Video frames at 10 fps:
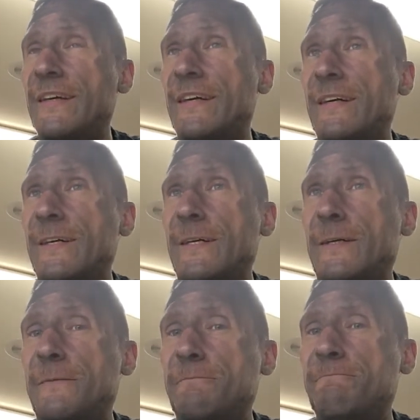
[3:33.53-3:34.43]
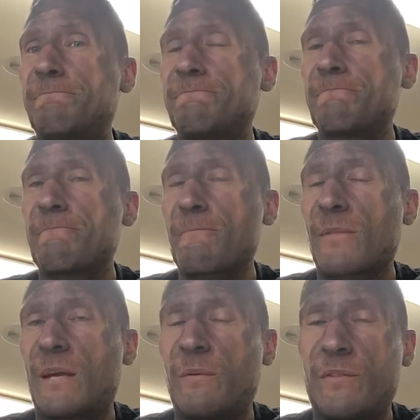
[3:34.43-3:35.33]
And
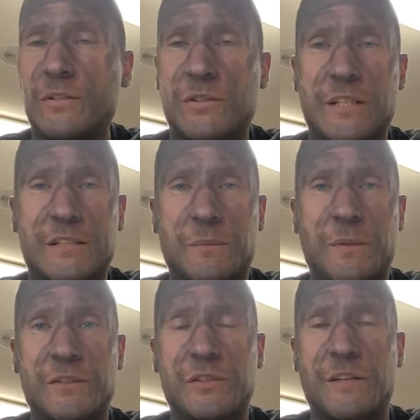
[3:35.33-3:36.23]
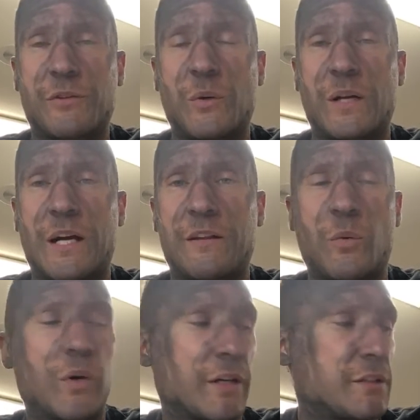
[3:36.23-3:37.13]
we've also got some other stuff going on in the
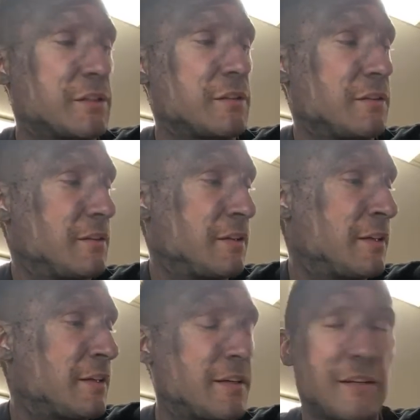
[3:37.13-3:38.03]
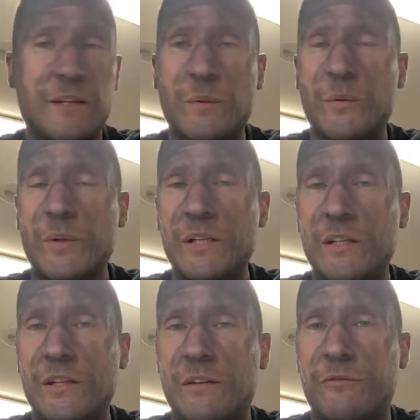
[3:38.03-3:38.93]
works that we're really
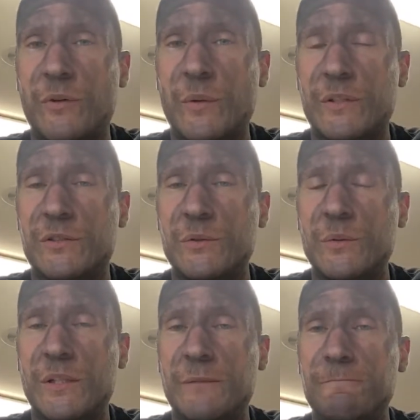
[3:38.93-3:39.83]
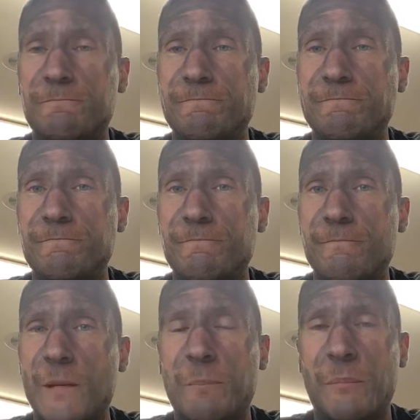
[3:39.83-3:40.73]
looking forward to
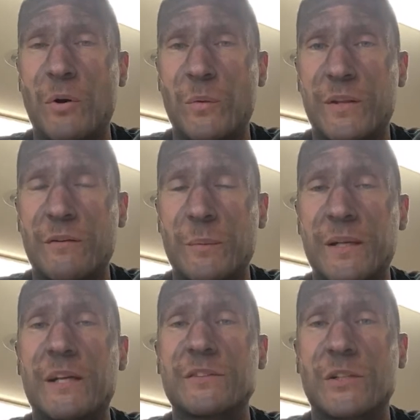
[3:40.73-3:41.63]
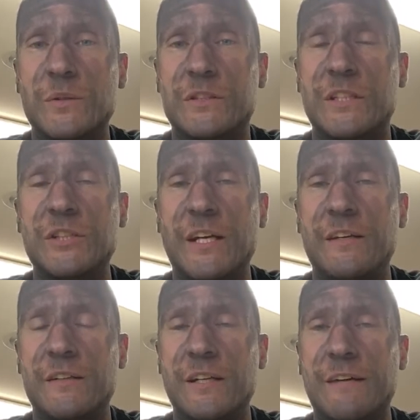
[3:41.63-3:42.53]
promoting with everybody. How's it going, TJ?
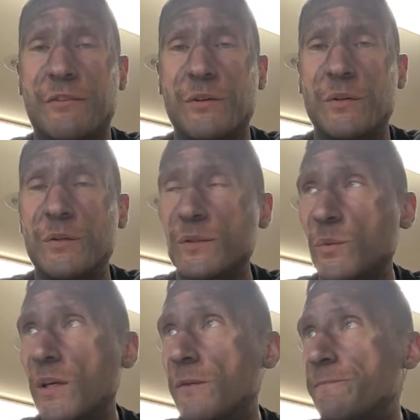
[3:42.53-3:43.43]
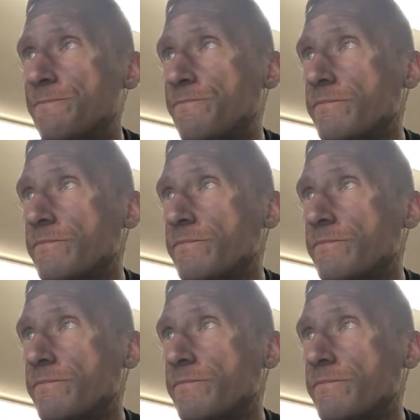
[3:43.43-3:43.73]
Good afternoon to you as well.